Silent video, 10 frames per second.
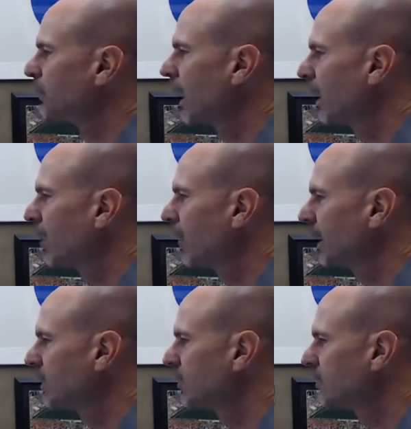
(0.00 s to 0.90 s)
I
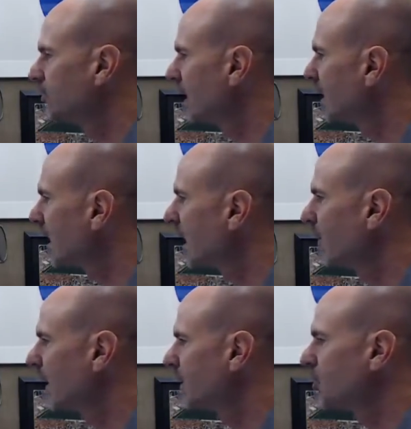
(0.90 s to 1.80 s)
can train you up.
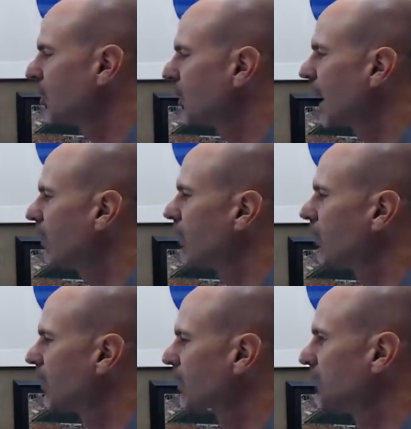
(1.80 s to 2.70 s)
I can show you how it
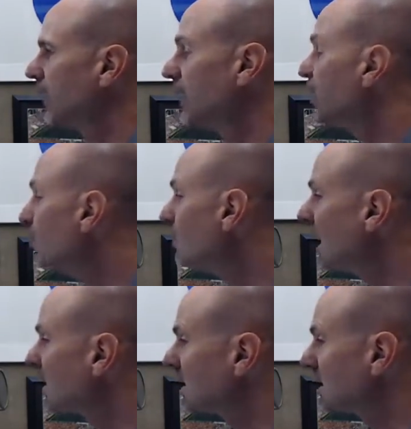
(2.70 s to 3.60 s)
works. You
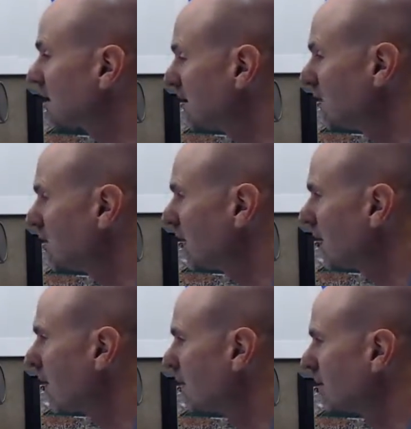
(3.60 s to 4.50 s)
make the decision.
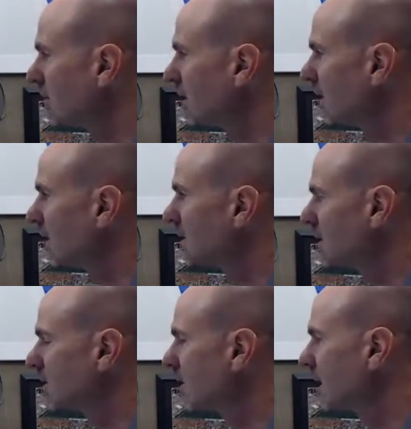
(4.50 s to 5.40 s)
Ultimately, is
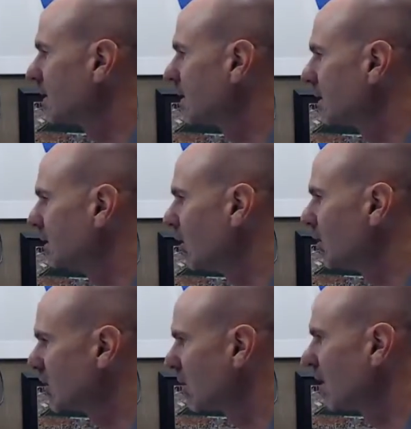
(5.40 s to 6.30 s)
it right?
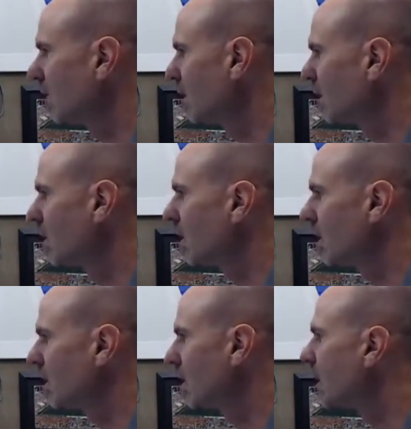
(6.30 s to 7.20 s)
Is it right for your
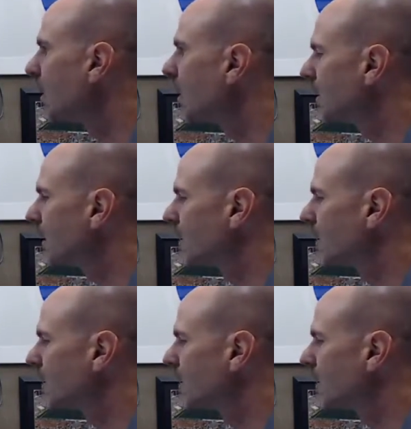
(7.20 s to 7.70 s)
dog or not?